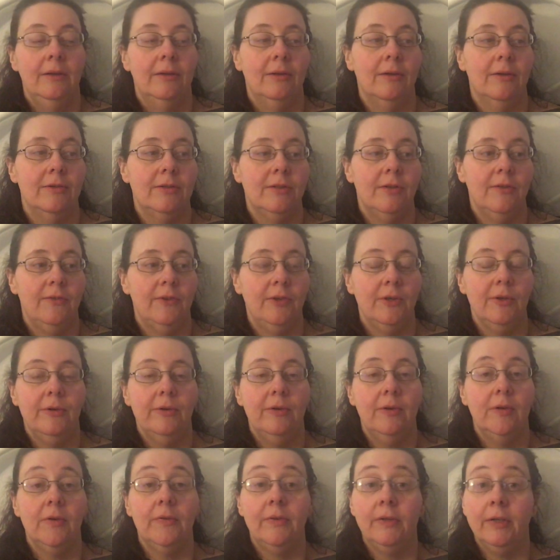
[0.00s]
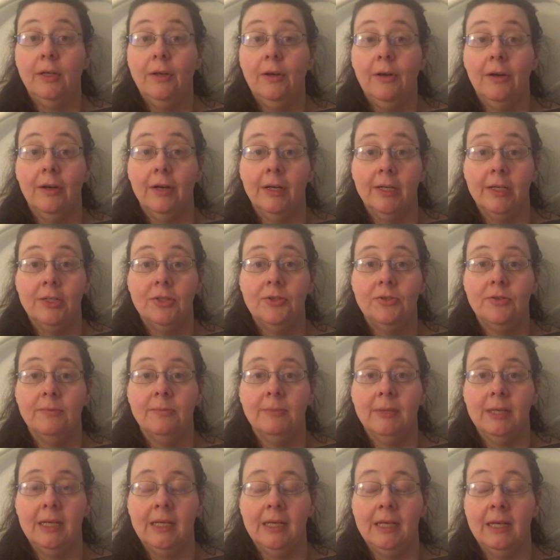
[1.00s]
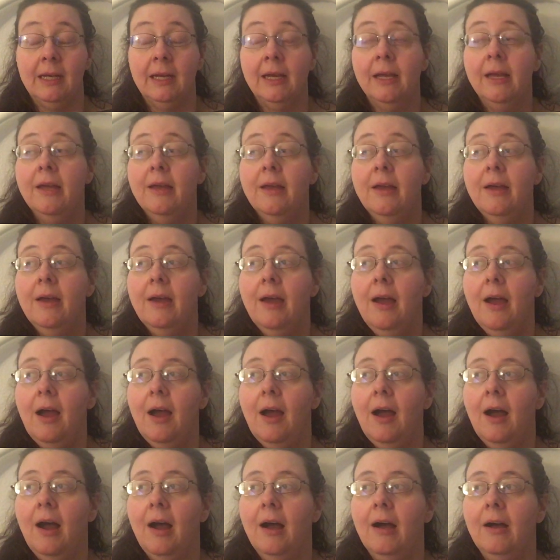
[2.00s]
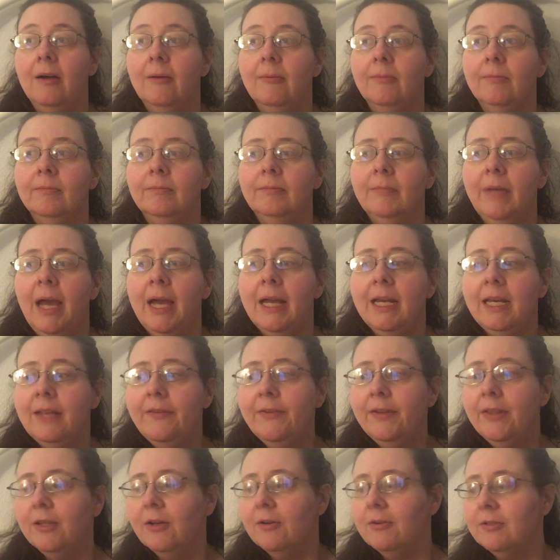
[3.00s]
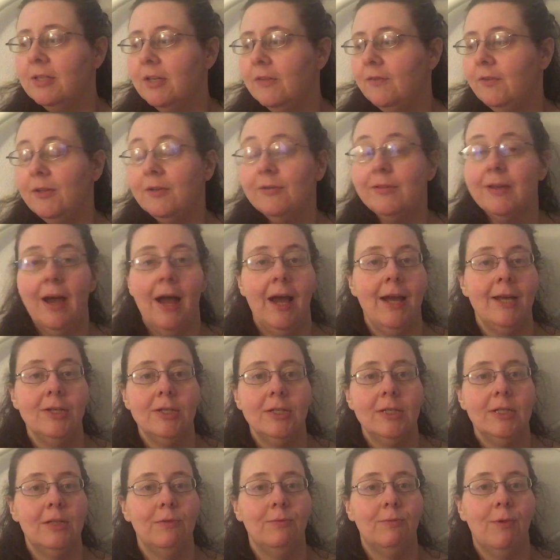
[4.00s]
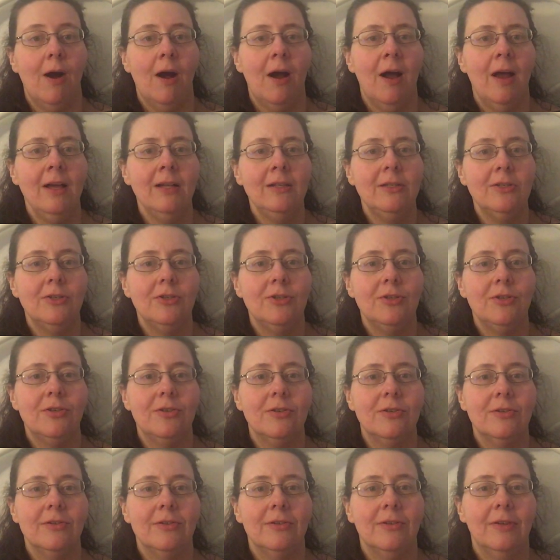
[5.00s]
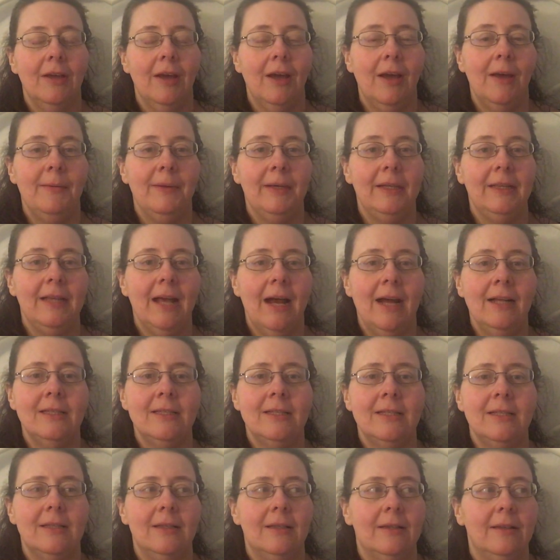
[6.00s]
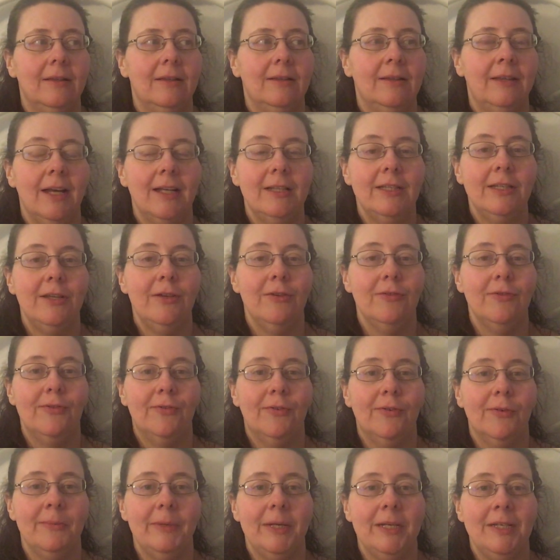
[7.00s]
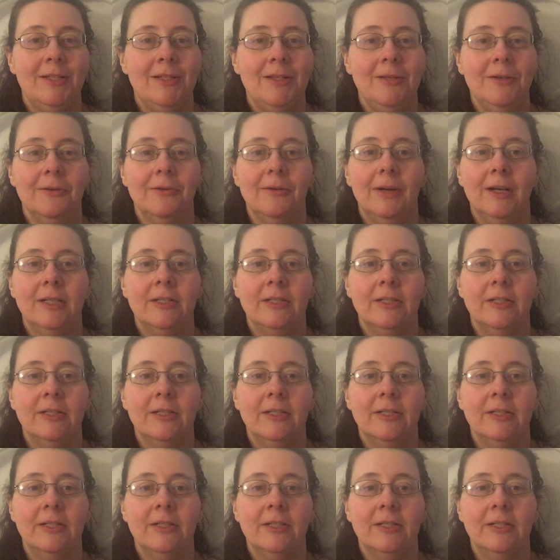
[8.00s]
those of you who have encouraged me, and even those of you that I just watch. I mean, that's huge for me too.